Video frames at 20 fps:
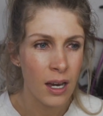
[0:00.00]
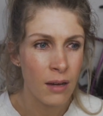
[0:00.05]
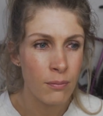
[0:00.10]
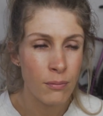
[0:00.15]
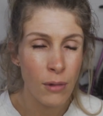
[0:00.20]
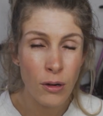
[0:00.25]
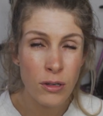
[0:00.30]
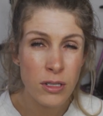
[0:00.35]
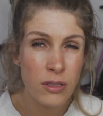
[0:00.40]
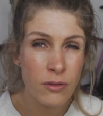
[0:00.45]

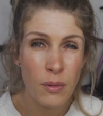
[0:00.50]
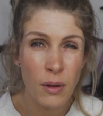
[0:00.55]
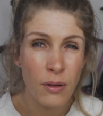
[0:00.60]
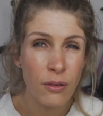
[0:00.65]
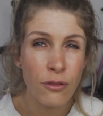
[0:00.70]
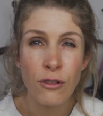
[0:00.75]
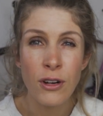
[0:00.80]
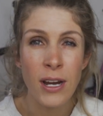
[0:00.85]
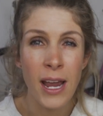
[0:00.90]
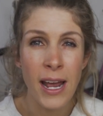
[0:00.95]
most of them are
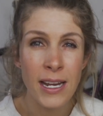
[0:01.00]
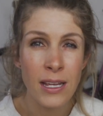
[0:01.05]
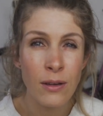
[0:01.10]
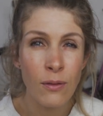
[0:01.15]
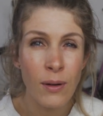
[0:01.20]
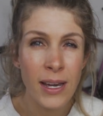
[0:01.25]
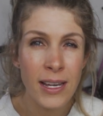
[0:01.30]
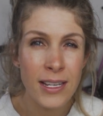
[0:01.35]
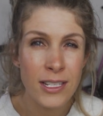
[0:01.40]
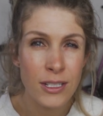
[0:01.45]
free
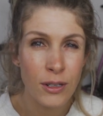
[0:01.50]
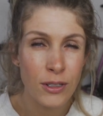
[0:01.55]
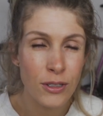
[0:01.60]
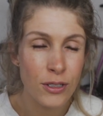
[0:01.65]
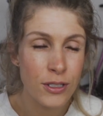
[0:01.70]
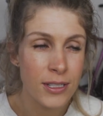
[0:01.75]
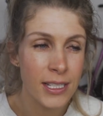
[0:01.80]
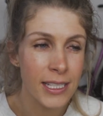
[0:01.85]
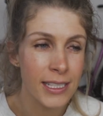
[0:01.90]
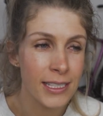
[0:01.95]
anyway. So I
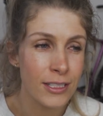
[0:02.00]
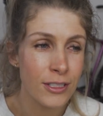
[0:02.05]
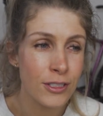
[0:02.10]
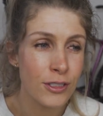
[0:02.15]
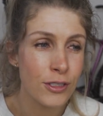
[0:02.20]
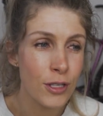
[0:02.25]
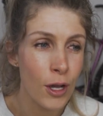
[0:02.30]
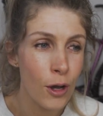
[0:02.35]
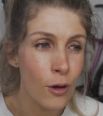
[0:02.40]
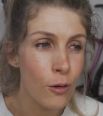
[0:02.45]
just think there's
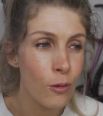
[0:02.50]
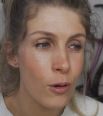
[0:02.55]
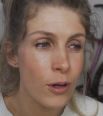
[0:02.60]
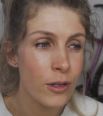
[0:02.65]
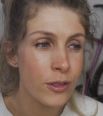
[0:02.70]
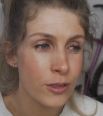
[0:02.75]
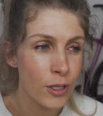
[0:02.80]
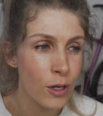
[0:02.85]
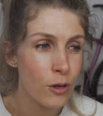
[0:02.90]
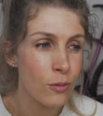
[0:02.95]
so
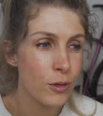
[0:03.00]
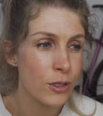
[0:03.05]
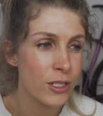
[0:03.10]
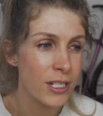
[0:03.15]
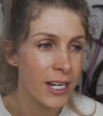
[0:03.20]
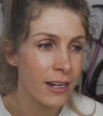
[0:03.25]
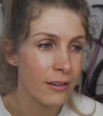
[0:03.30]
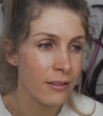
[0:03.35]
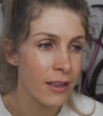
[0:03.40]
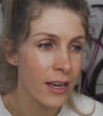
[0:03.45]

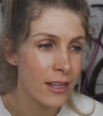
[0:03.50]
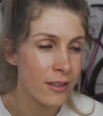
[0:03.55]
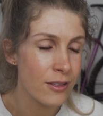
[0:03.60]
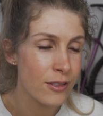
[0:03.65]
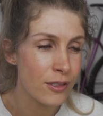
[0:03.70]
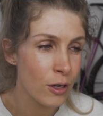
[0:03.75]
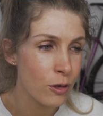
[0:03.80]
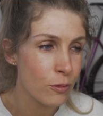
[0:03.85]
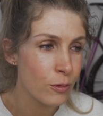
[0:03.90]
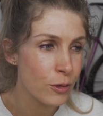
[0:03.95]
much out there, and
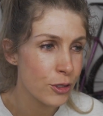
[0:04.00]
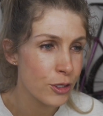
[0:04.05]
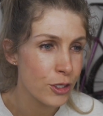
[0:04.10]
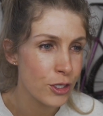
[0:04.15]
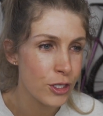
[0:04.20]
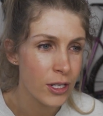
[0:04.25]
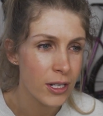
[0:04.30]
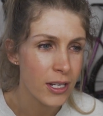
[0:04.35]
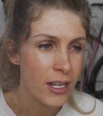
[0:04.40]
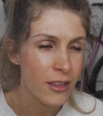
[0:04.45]
so
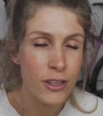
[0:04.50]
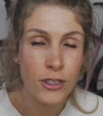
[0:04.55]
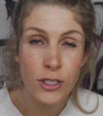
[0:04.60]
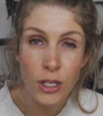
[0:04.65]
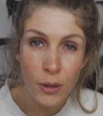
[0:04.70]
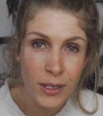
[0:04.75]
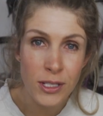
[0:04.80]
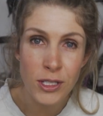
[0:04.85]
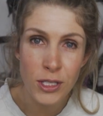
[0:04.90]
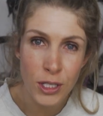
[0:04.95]
much, there's
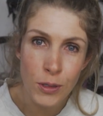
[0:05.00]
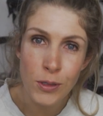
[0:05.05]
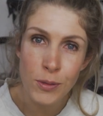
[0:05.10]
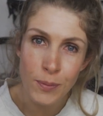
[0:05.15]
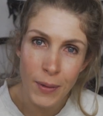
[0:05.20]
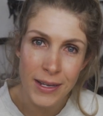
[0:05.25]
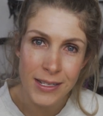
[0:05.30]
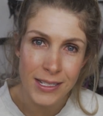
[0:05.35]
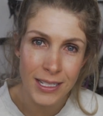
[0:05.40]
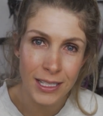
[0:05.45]
no excuse
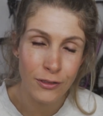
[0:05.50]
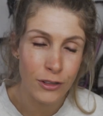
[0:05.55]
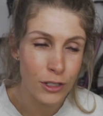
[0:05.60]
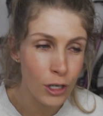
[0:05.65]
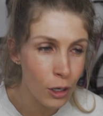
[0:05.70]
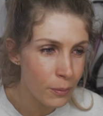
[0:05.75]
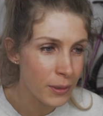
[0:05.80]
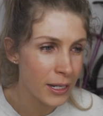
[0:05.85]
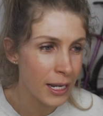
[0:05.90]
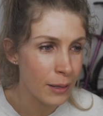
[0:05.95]
basically for
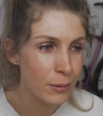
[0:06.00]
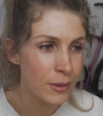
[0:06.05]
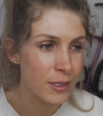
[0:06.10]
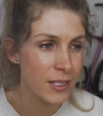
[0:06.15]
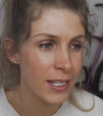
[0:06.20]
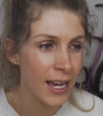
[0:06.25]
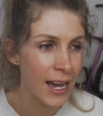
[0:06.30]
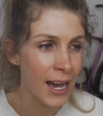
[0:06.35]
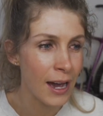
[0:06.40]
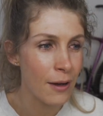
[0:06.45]
not being able
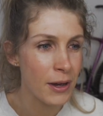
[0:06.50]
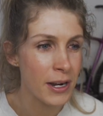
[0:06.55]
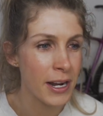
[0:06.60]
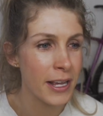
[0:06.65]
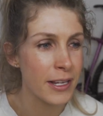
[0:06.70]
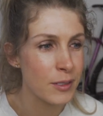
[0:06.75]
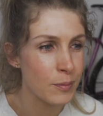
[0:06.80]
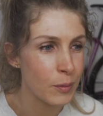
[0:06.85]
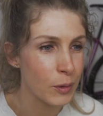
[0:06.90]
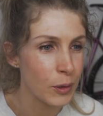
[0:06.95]
to get out and
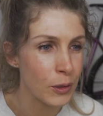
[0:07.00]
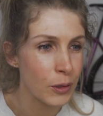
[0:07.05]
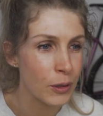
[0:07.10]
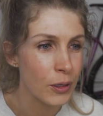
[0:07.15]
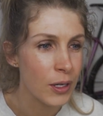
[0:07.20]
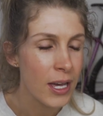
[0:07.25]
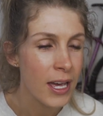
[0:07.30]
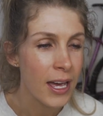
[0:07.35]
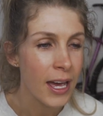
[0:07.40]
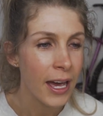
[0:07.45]

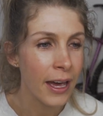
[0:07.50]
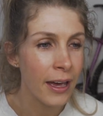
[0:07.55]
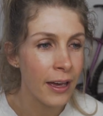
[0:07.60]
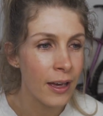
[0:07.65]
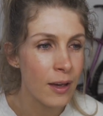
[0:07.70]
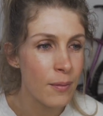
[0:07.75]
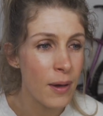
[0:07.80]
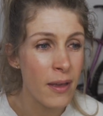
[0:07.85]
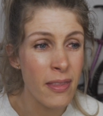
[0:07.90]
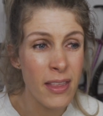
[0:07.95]
explore.
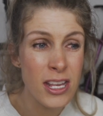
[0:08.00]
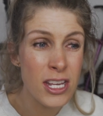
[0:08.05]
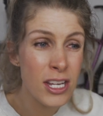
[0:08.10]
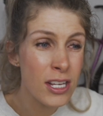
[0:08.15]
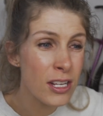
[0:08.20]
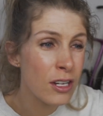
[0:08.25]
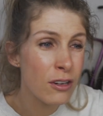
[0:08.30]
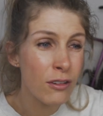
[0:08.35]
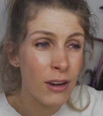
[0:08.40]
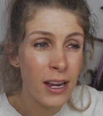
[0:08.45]
And then you
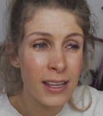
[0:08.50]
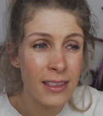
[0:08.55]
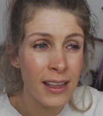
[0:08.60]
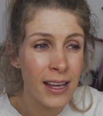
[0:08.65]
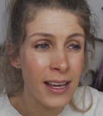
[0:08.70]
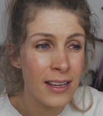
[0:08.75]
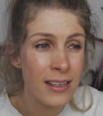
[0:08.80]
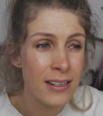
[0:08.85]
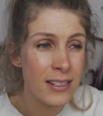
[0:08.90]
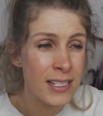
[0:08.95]
can create
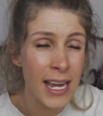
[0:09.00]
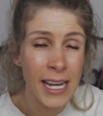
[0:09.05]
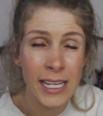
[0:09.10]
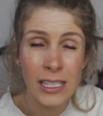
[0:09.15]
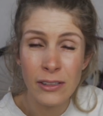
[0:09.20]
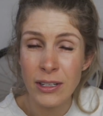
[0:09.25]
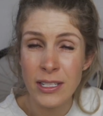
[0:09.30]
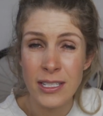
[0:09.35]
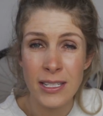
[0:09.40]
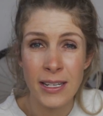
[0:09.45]
that and
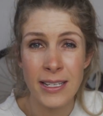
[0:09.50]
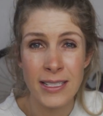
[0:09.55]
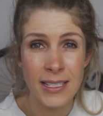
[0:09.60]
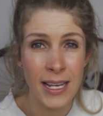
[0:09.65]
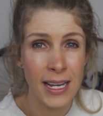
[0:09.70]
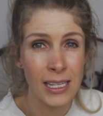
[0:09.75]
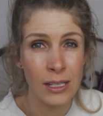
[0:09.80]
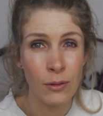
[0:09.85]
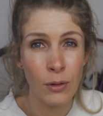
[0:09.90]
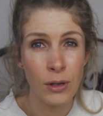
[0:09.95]
tailor it to
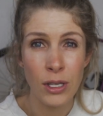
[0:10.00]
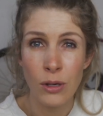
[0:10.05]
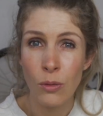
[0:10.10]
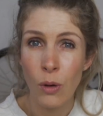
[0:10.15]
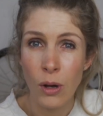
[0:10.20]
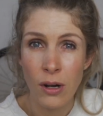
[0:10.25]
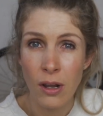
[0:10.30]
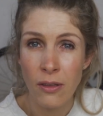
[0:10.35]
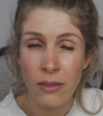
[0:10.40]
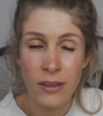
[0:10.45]
exactly what you
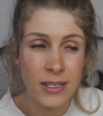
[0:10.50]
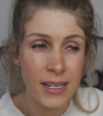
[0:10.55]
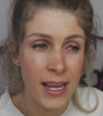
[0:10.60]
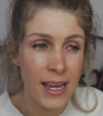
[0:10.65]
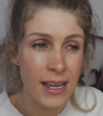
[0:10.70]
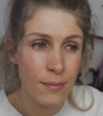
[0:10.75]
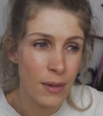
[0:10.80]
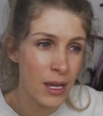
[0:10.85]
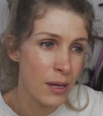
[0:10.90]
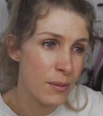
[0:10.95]
want on the
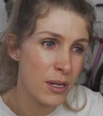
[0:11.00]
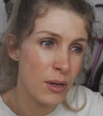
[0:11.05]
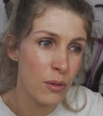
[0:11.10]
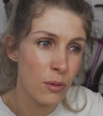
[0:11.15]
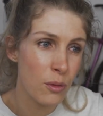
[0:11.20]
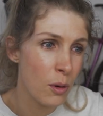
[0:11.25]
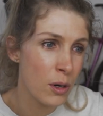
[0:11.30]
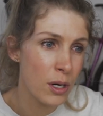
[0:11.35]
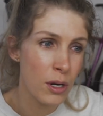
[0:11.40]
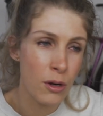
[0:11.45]
day. Maybe you
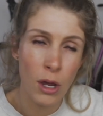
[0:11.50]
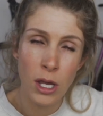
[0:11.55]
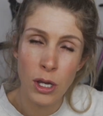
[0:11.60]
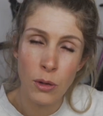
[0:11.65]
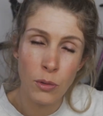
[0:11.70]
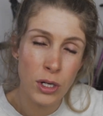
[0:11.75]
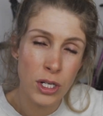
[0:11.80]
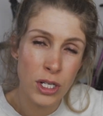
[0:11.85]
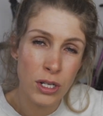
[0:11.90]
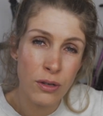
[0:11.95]
want
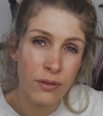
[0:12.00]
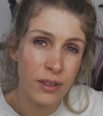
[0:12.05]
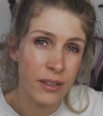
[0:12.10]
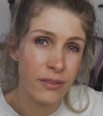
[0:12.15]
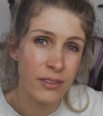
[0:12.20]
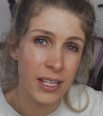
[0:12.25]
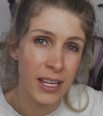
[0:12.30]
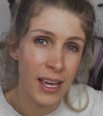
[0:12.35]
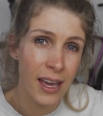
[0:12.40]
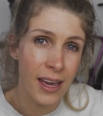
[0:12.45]
to do
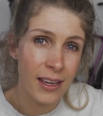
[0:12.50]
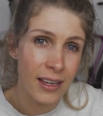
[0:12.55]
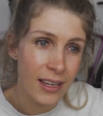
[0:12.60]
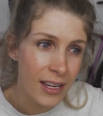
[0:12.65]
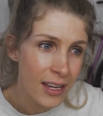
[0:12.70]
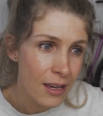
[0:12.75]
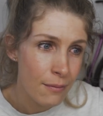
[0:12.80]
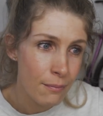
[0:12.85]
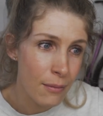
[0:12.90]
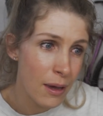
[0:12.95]
50K,
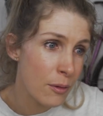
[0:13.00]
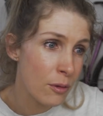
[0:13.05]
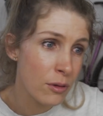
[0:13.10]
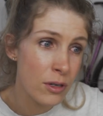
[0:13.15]
maybe